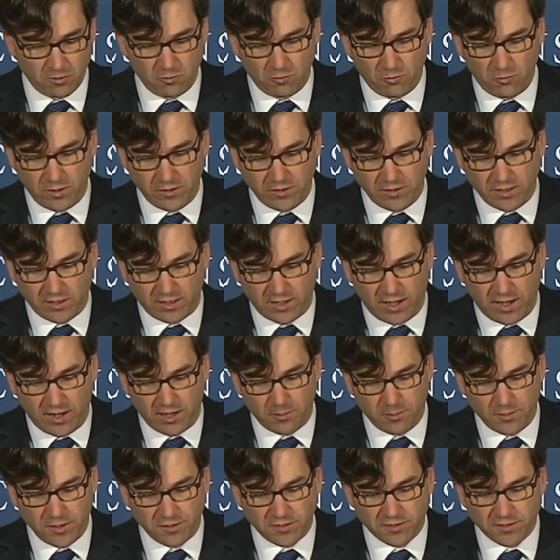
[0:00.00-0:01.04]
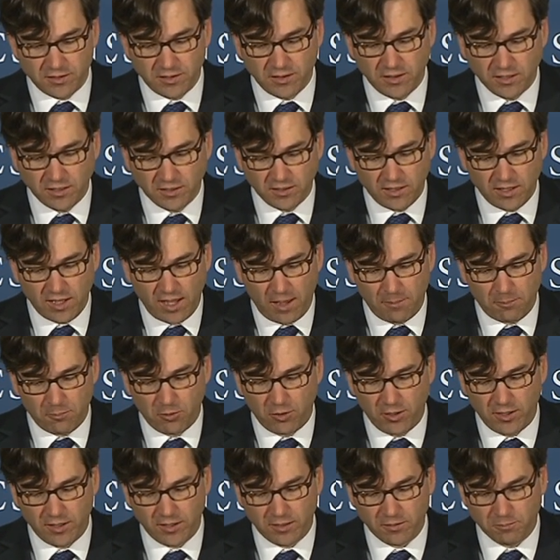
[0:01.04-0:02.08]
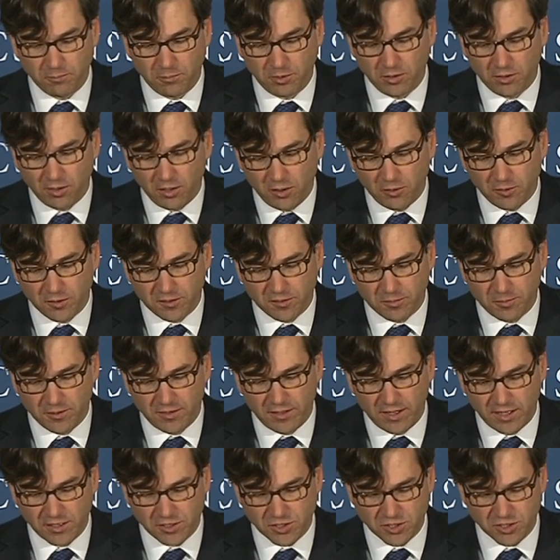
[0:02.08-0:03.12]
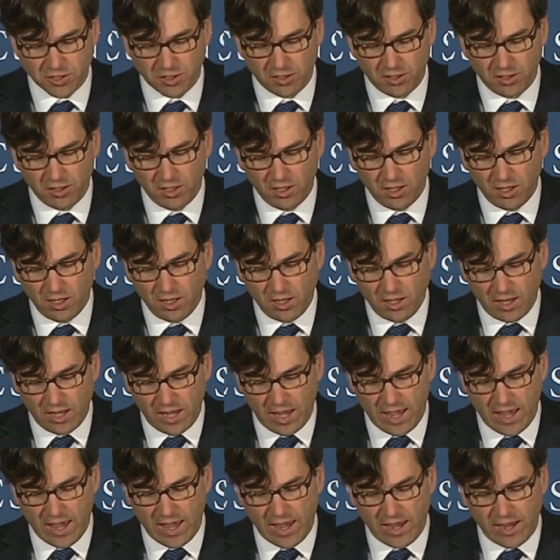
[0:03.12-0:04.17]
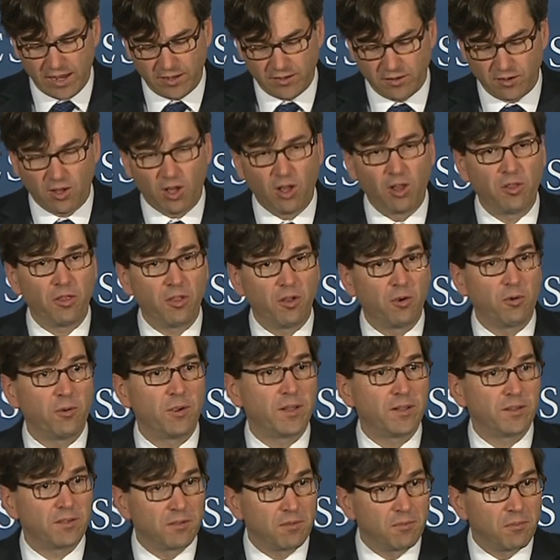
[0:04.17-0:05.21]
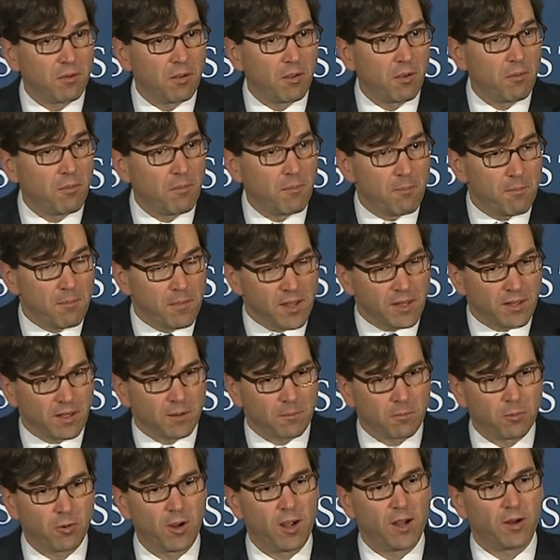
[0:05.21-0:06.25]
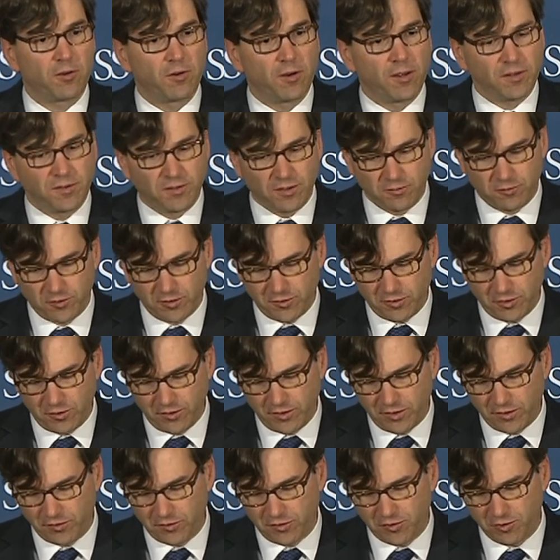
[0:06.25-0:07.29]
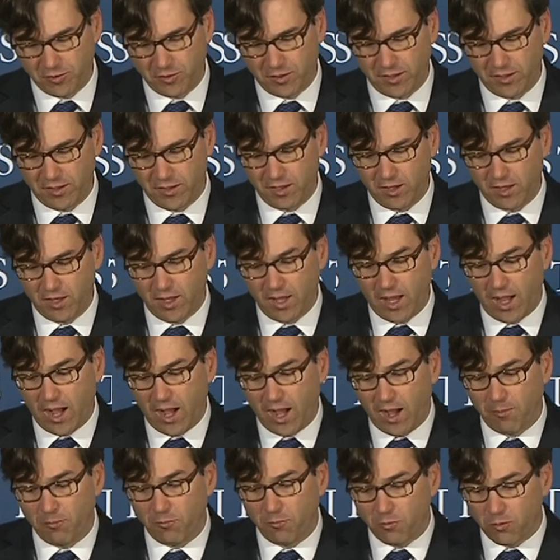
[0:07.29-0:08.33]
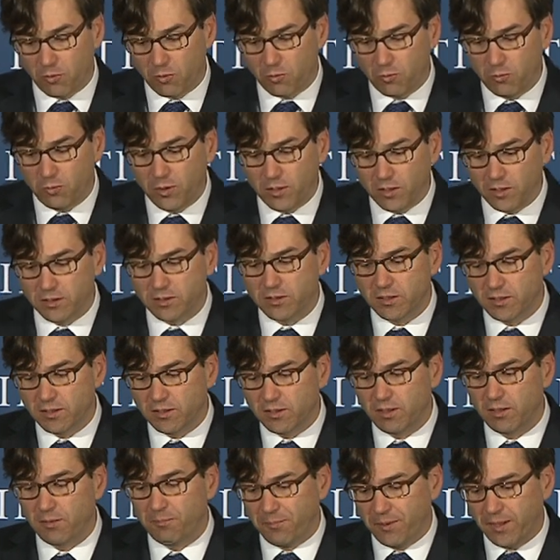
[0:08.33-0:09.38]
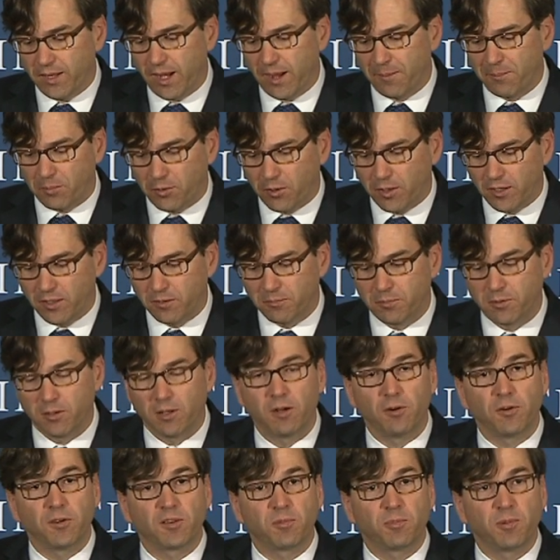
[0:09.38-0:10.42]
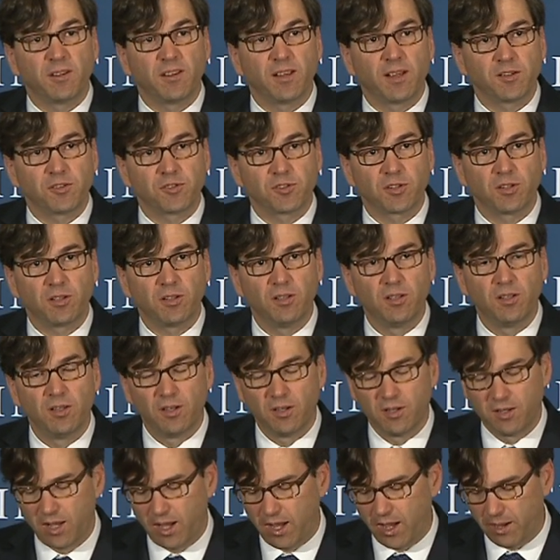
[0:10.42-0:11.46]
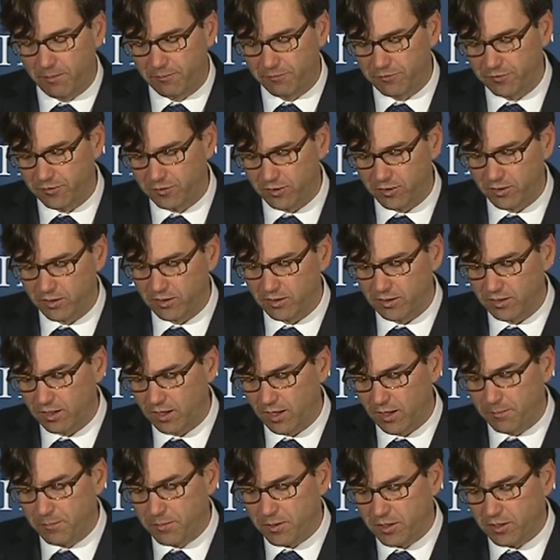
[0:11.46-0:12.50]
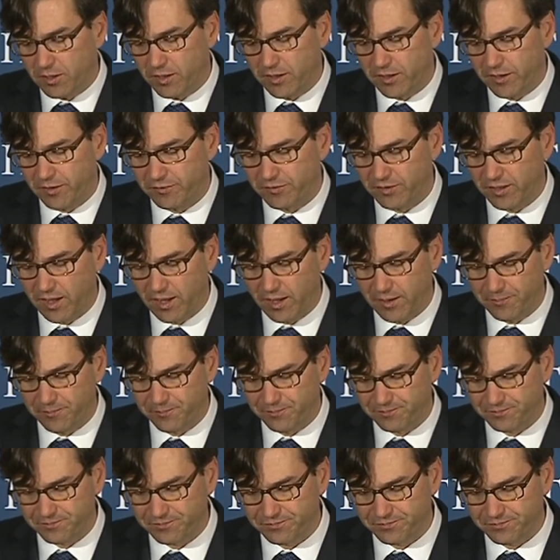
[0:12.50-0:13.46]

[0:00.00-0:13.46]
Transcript: when the economy is clearly operating below its potential. And although it's making progress and returning to it, will be operating below its potential for a period of time.